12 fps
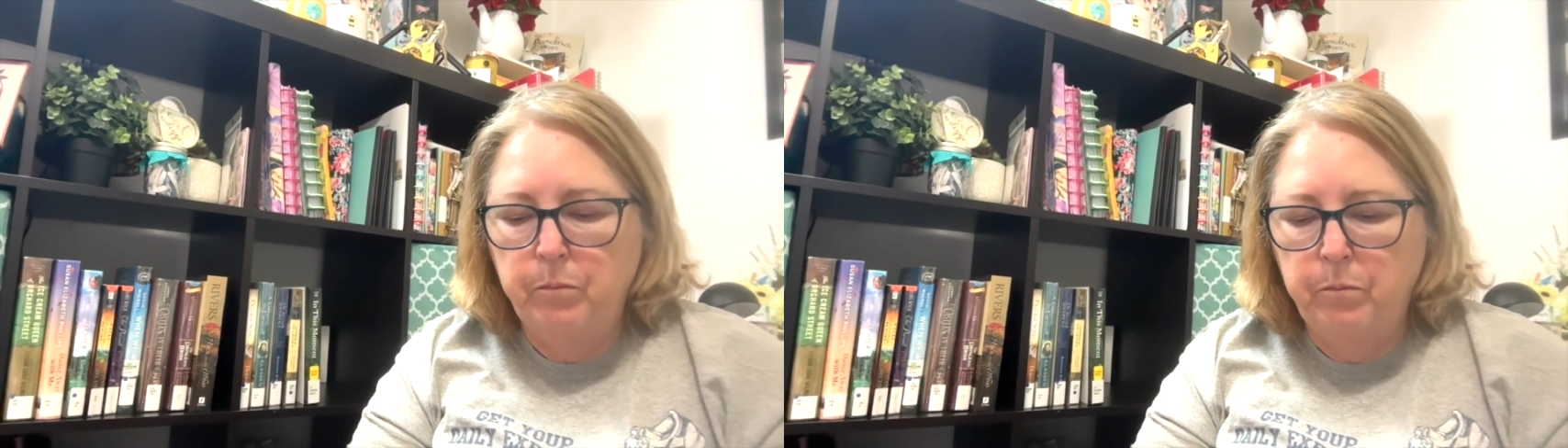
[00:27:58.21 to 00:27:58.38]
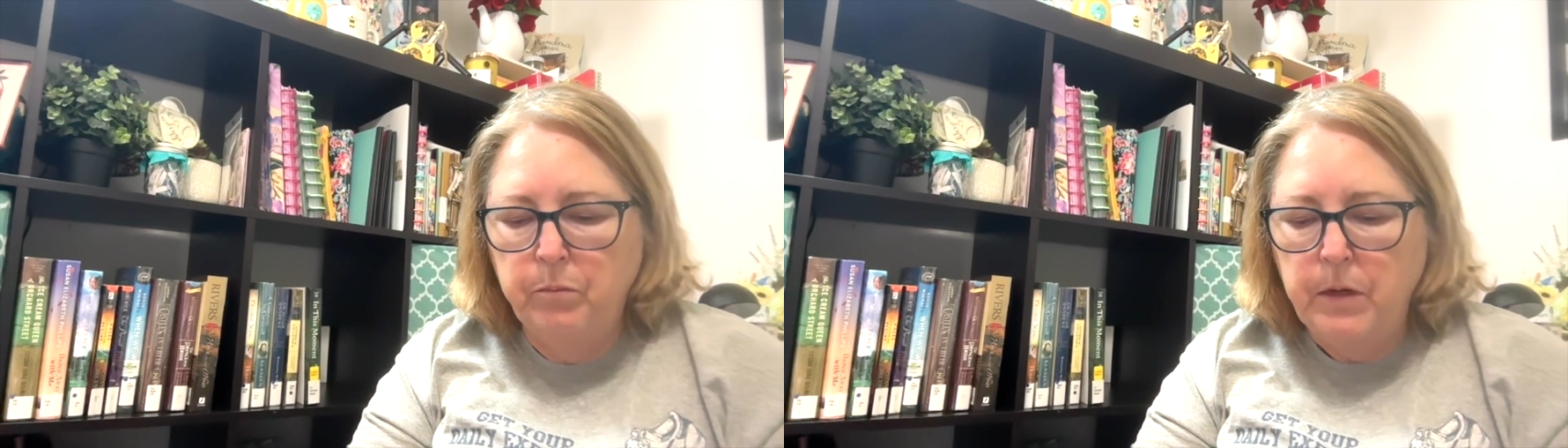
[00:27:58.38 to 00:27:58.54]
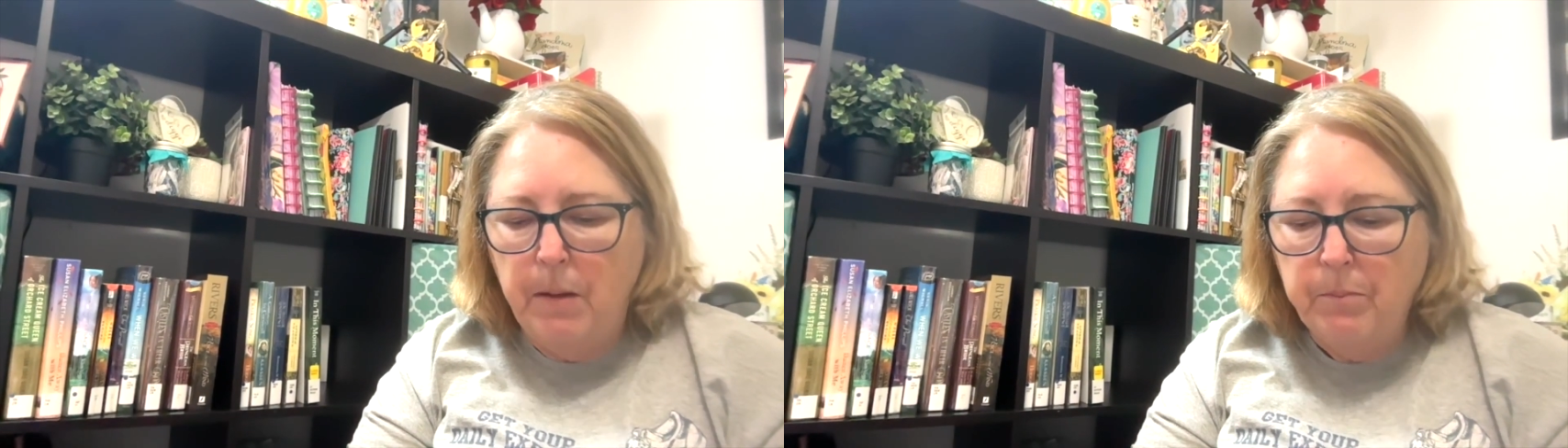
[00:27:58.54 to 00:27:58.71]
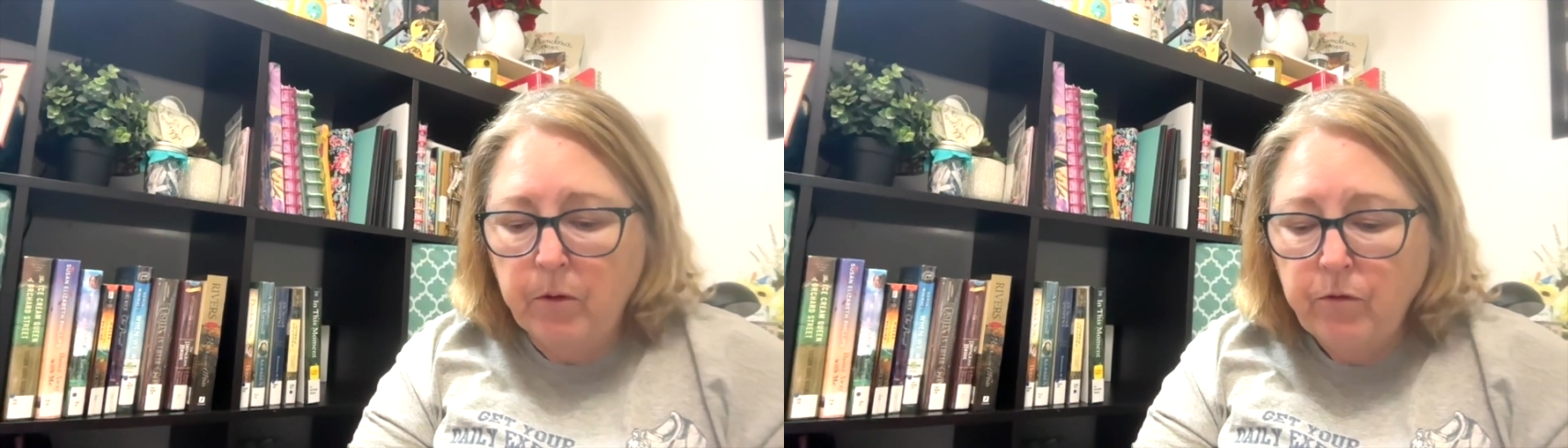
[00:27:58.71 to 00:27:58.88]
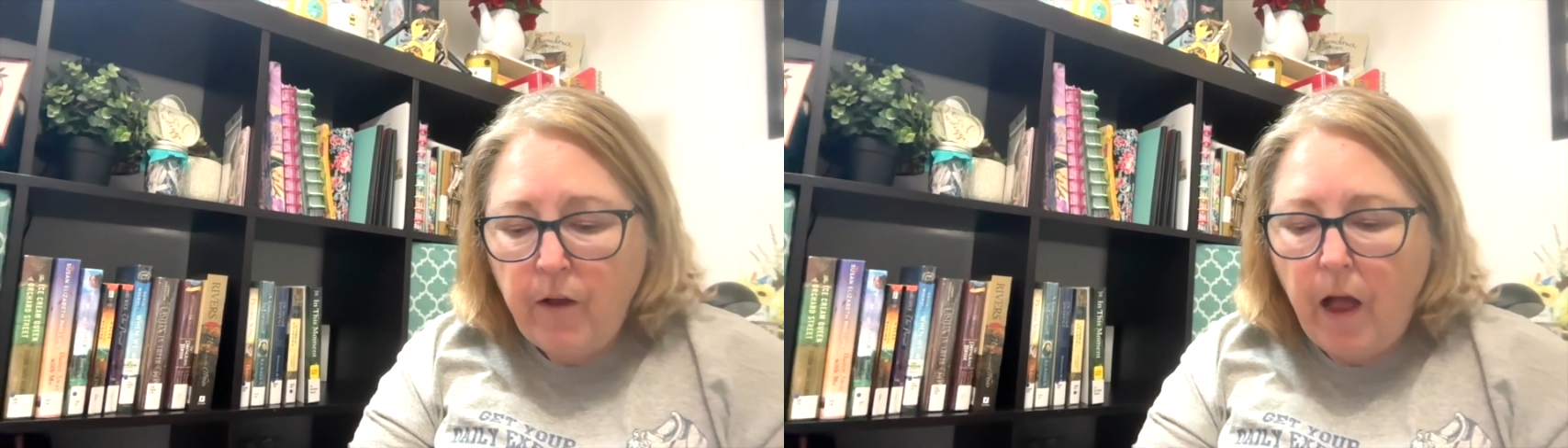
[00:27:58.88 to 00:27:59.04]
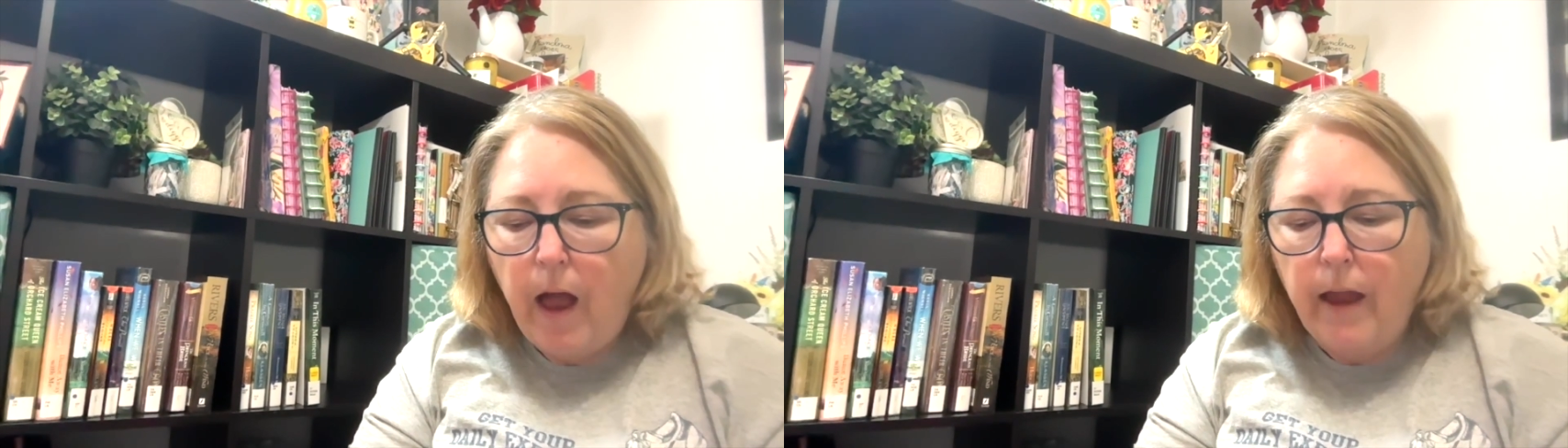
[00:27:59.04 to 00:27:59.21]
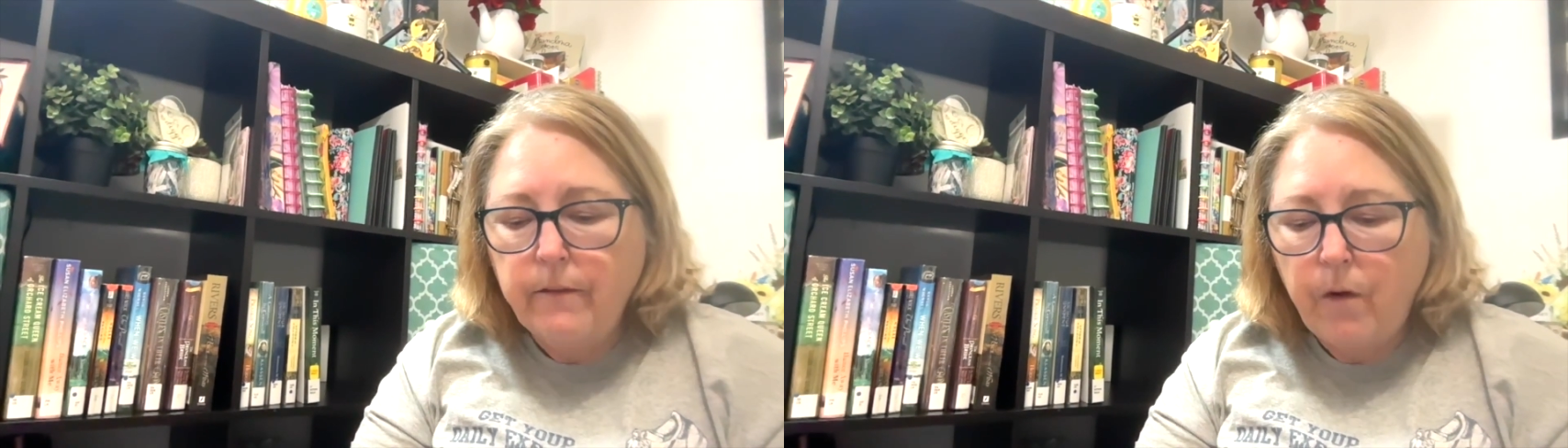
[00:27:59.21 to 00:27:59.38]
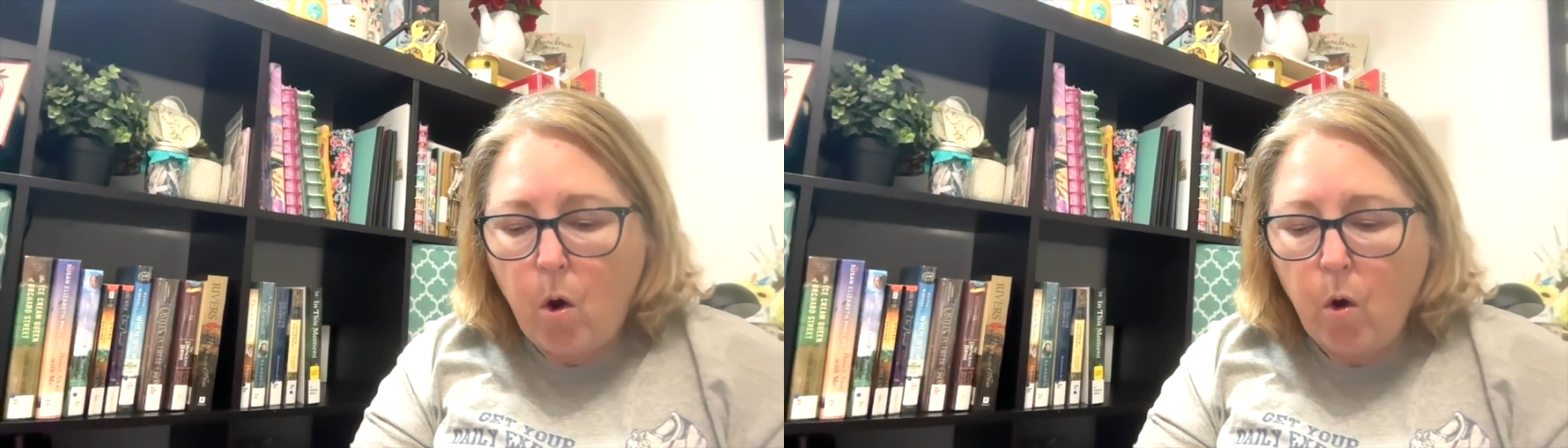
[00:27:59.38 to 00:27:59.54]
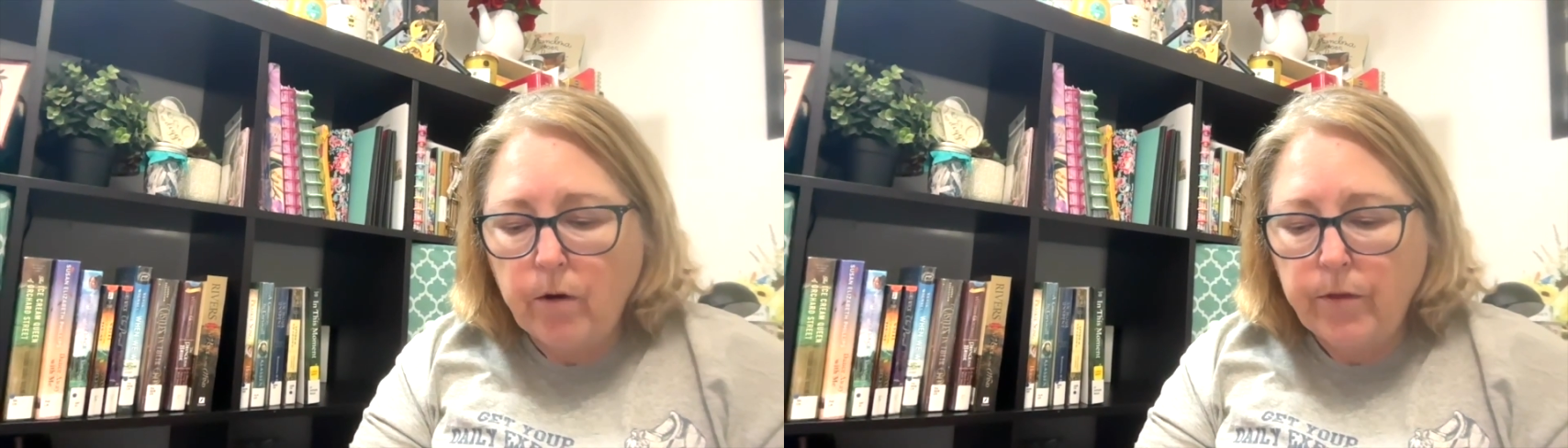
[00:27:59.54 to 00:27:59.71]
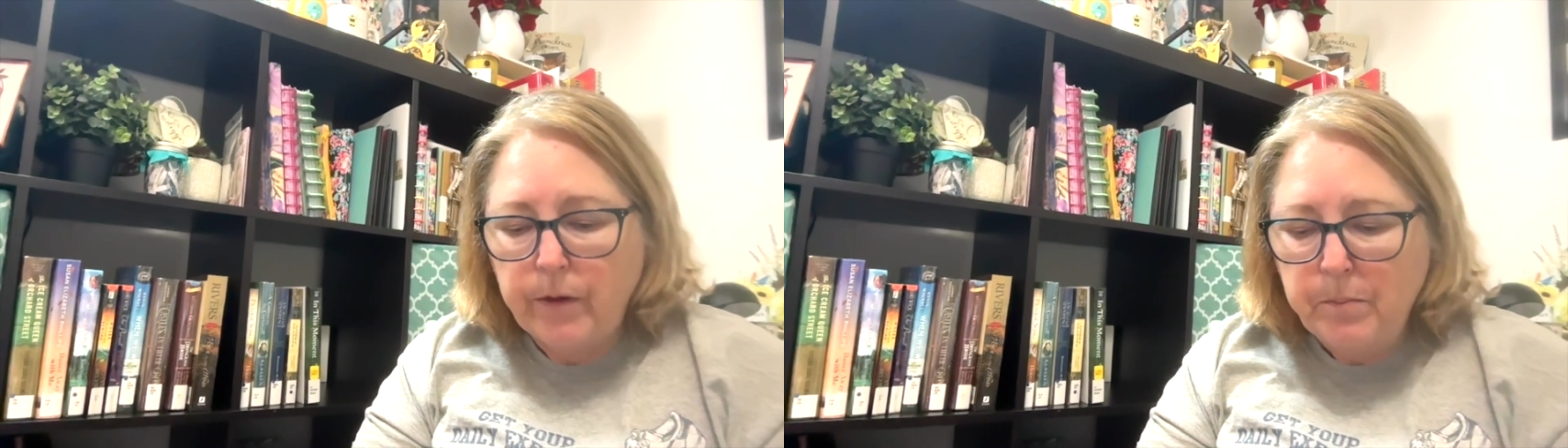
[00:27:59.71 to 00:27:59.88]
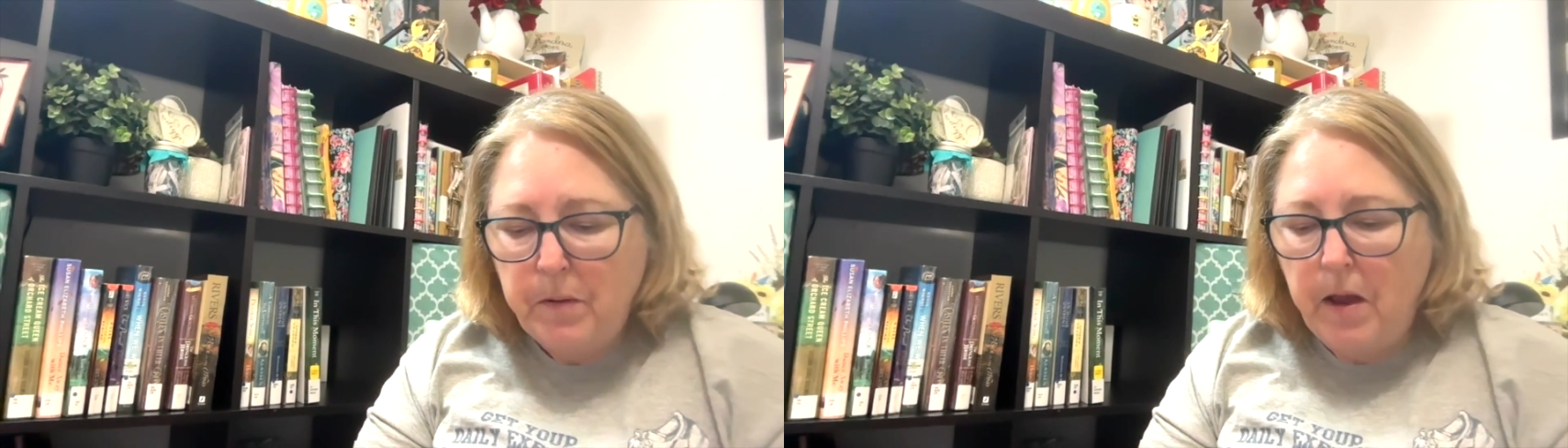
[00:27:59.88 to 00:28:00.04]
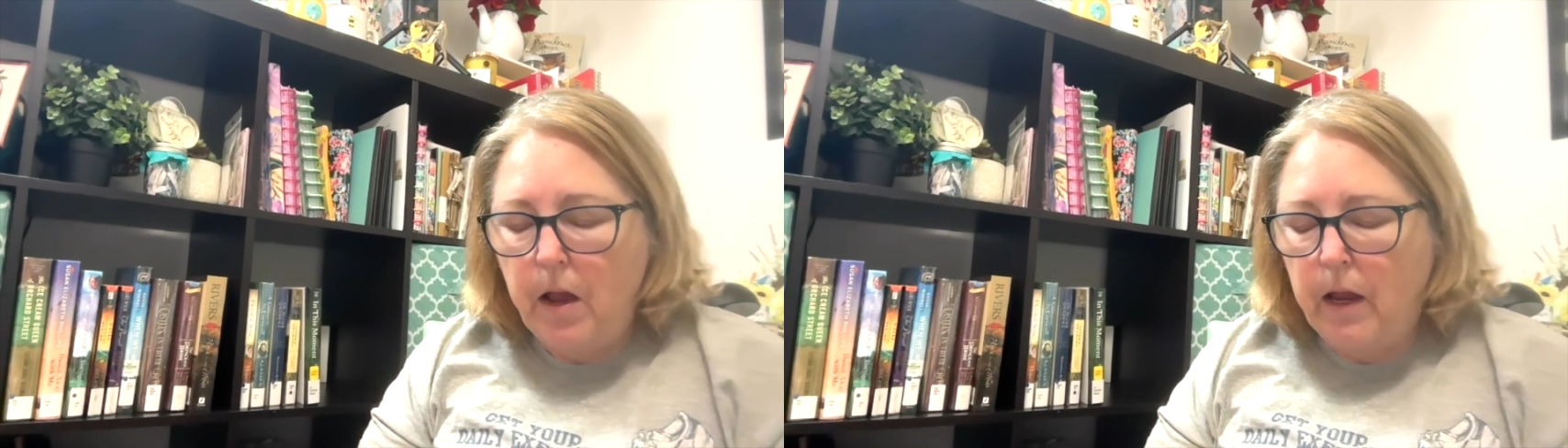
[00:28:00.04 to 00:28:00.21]
number 5, Hearth and
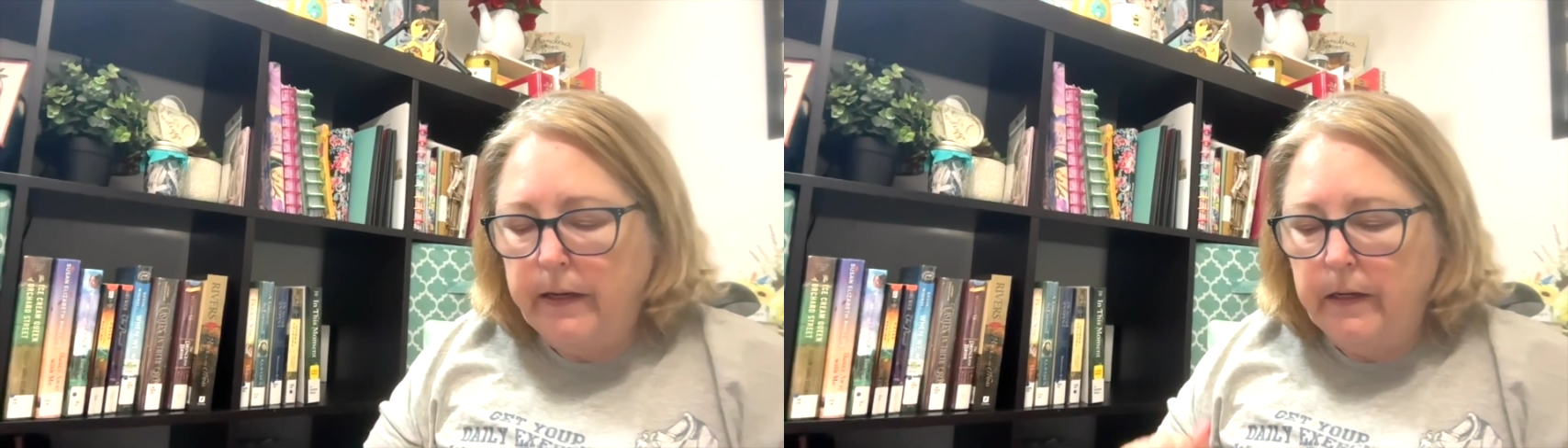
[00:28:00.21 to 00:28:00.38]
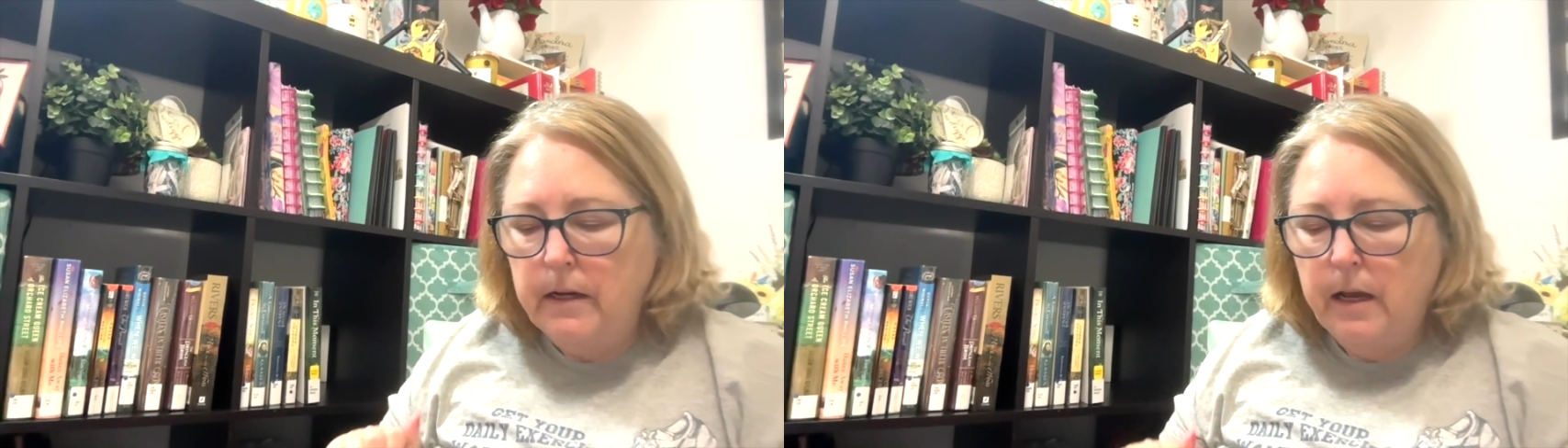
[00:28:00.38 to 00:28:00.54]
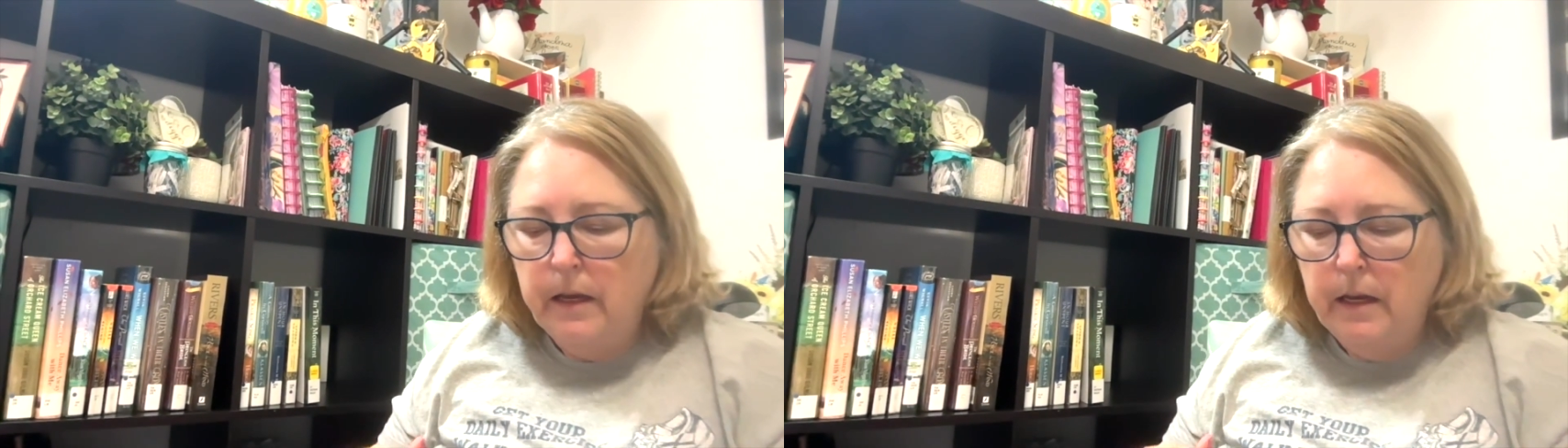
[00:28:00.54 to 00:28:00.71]
Pine.